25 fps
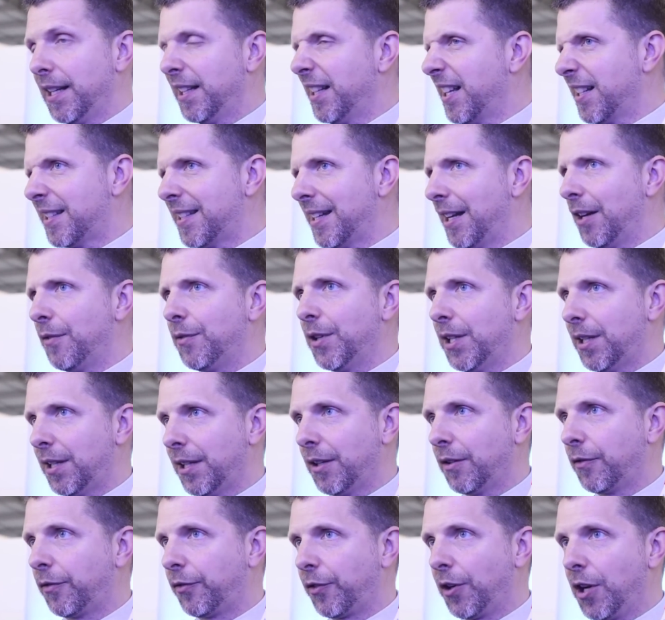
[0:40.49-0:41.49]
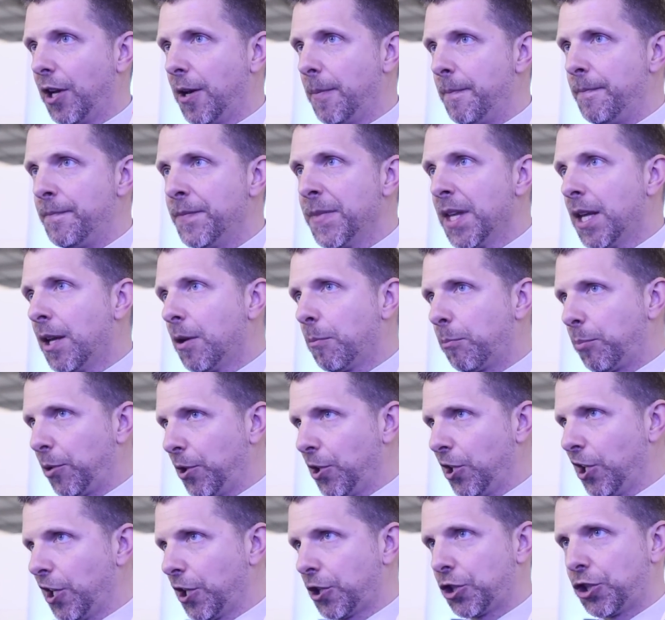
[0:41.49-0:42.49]
And that's everything from
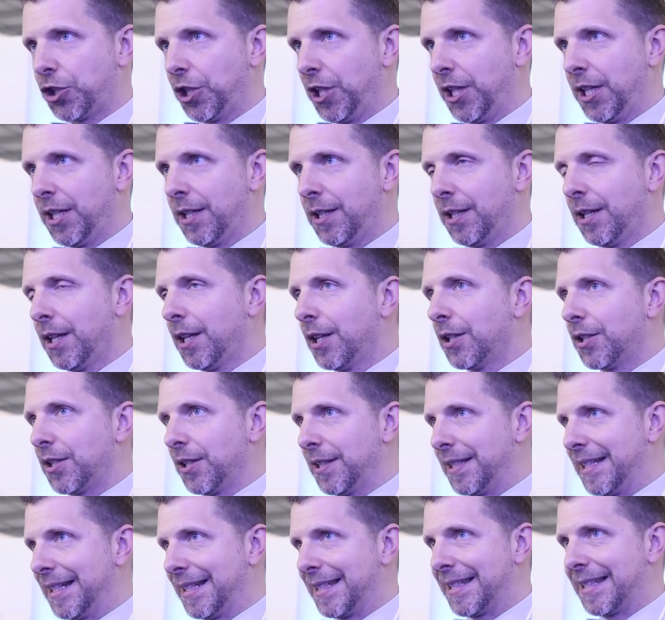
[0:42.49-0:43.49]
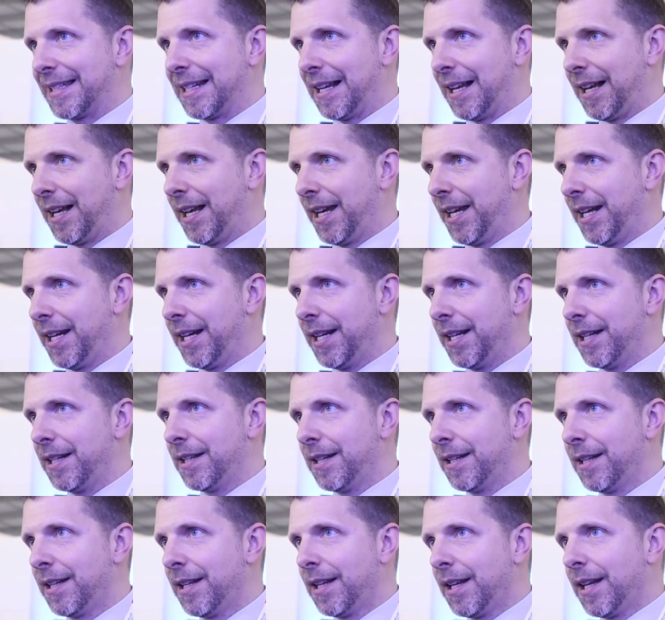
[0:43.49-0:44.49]
production to
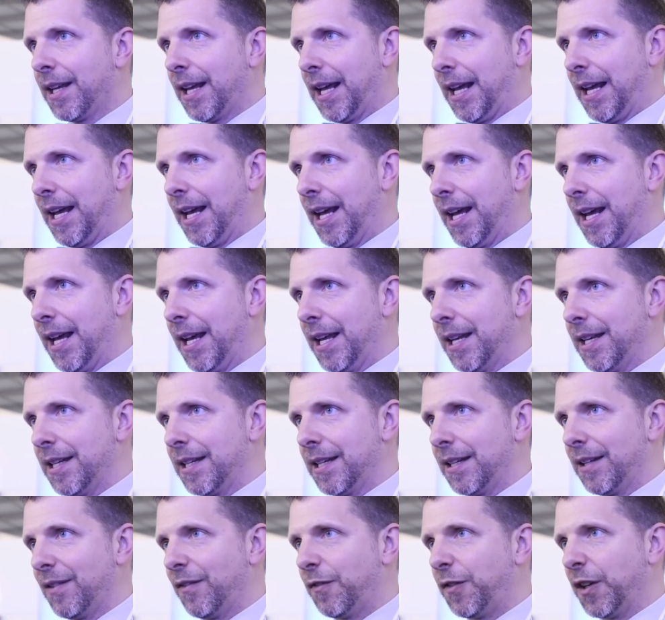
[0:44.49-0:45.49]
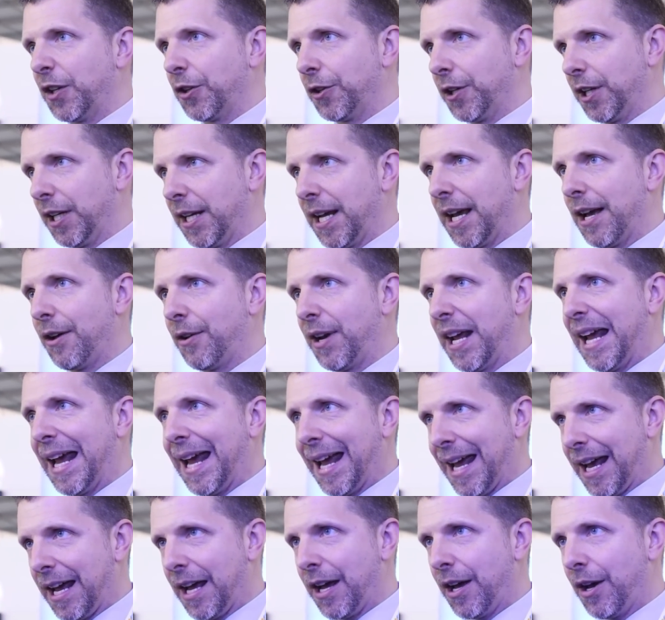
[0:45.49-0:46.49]
design and figuring out
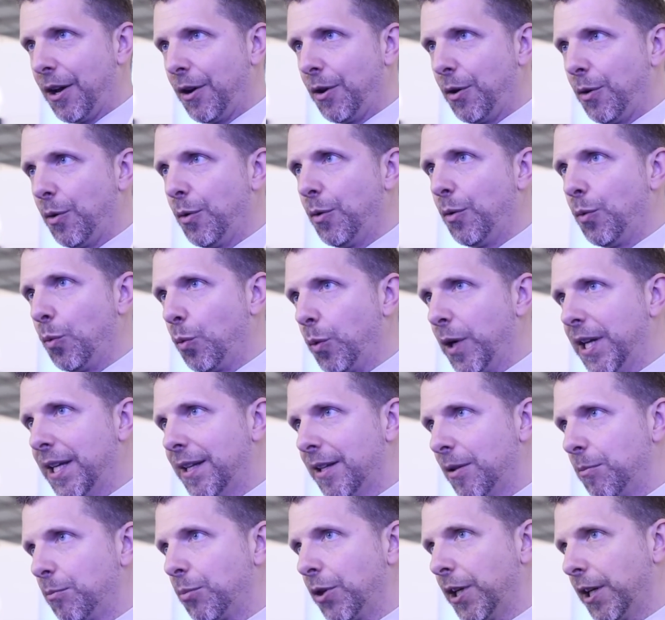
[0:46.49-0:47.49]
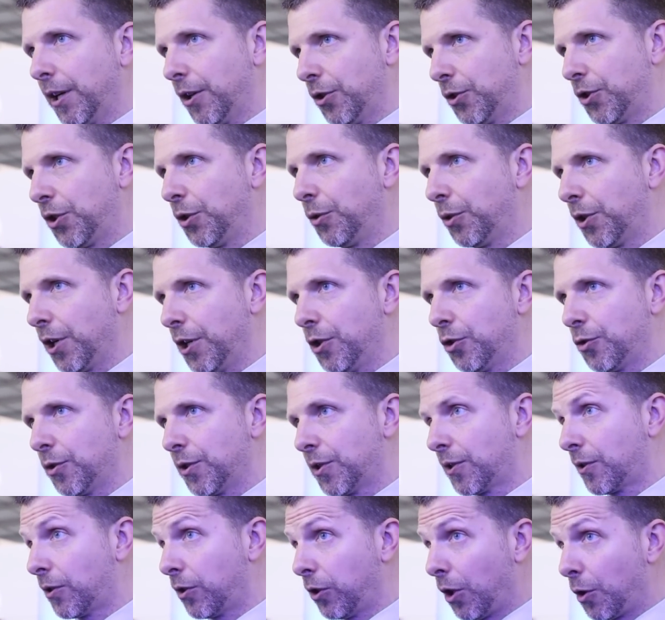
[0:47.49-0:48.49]
how we can bring our two
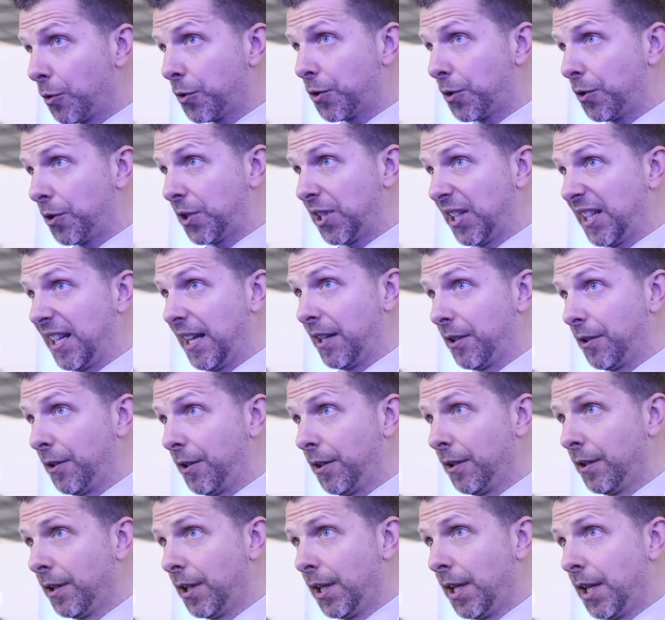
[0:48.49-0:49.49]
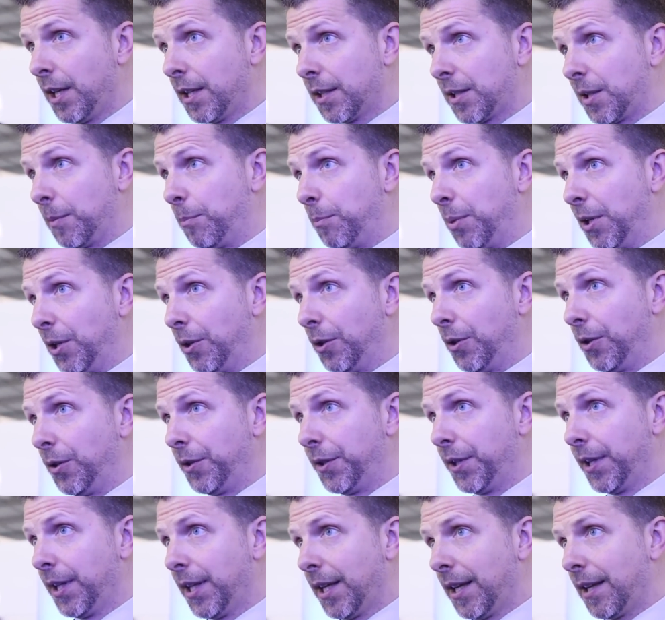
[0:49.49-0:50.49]
countries closer together to
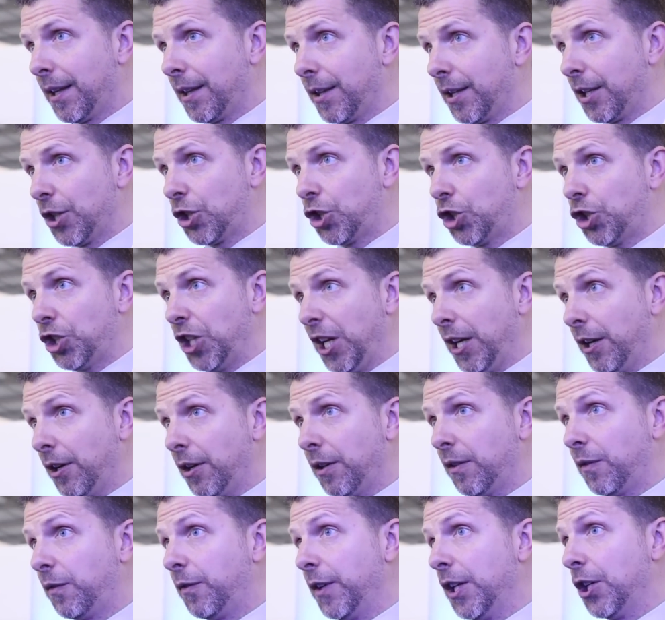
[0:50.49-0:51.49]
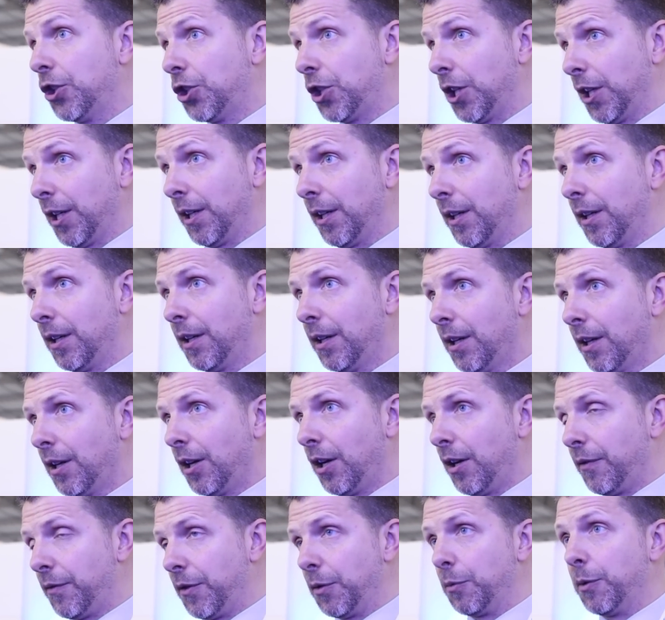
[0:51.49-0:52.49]
build the shared vision
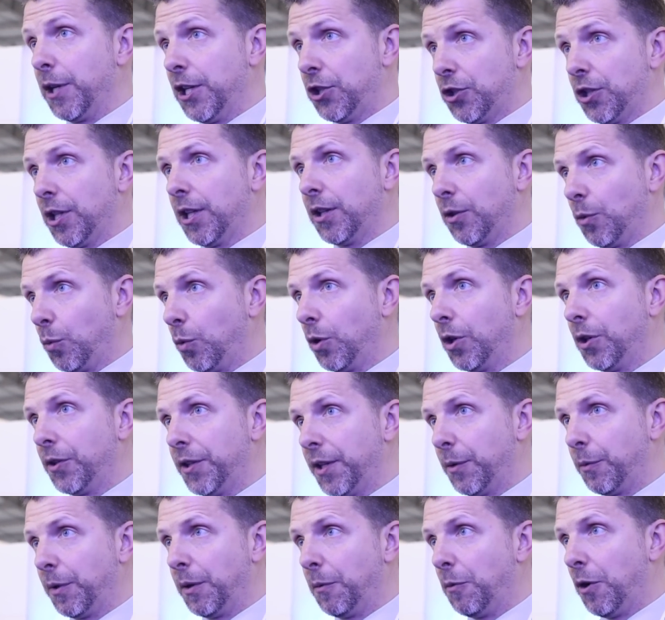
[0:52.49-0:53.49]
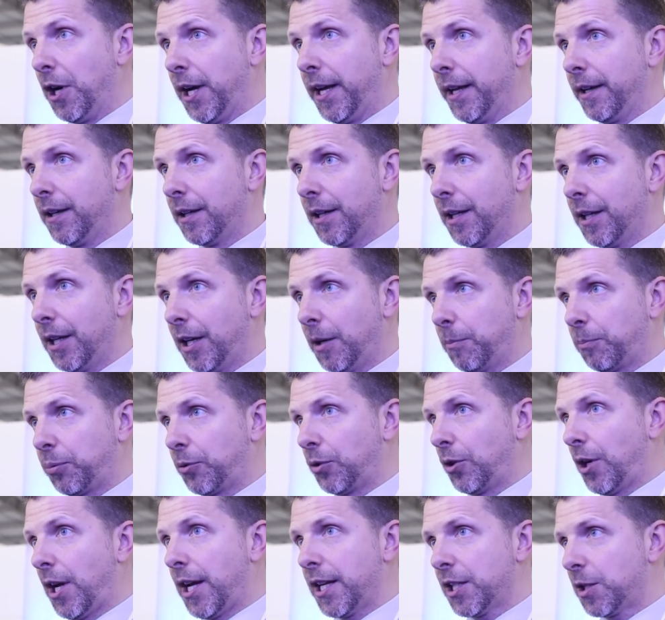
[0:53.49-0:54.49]
of the region and the world that we want a
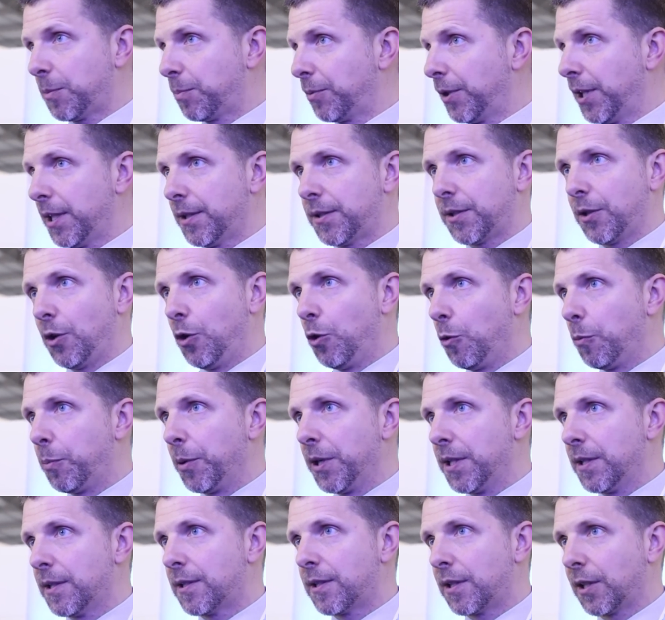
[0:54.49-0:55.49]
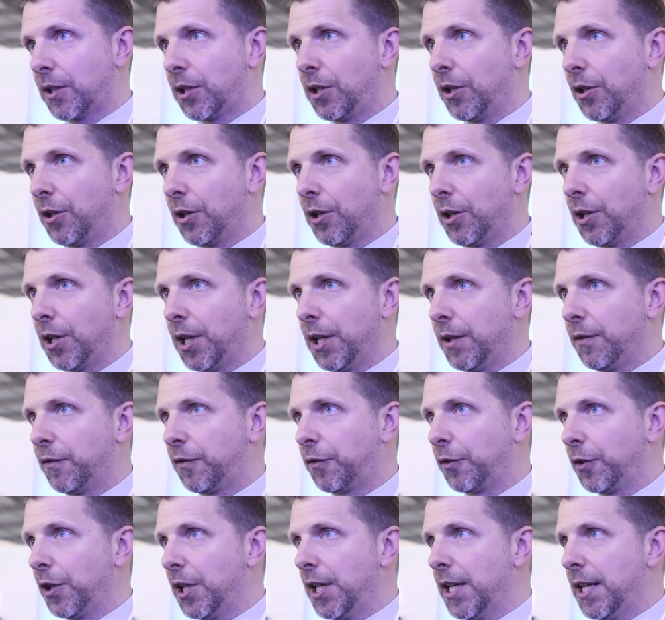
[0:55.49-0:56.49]
prosperous, open, secure, and
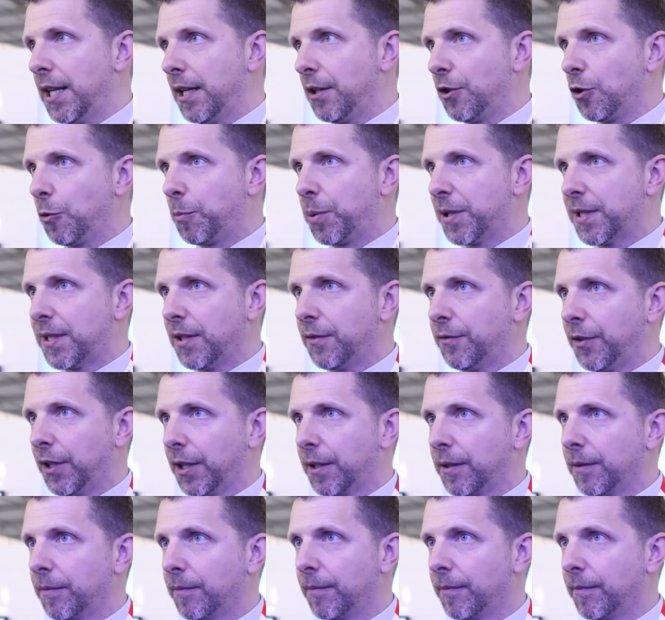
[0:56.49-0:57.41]
free Indo Pacific.